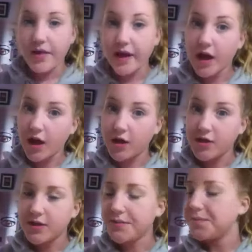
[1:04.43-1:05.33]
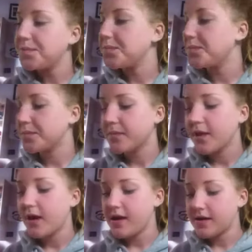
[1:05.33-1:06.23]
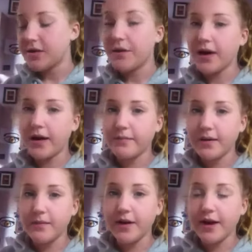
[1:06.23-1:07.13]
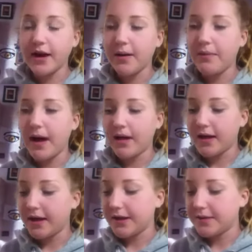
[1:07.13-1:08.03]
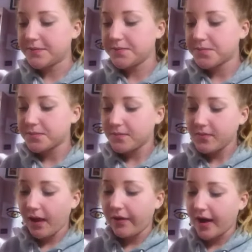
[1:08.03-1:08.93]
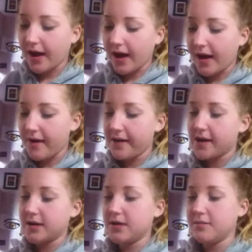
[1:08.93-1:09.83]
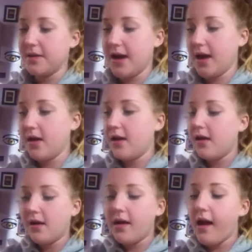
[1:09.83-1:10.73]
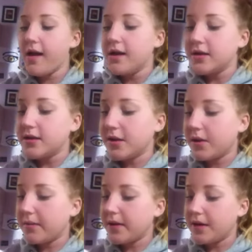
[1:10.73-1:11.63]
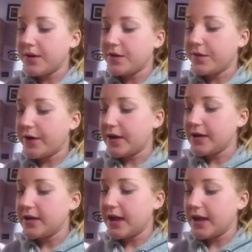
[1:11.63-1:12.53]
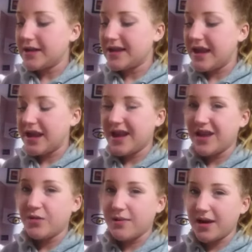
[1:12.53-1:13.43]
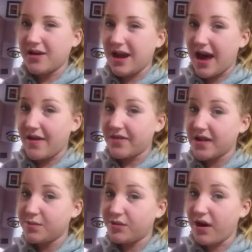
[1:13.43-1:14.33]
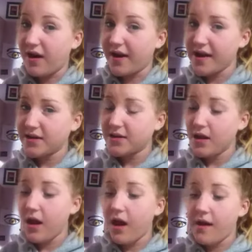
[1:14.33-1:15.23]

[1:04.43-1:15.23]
the colors. So I have my Mary Kay palette here that I custom made. So what I'm going to use first is, you might not have this product,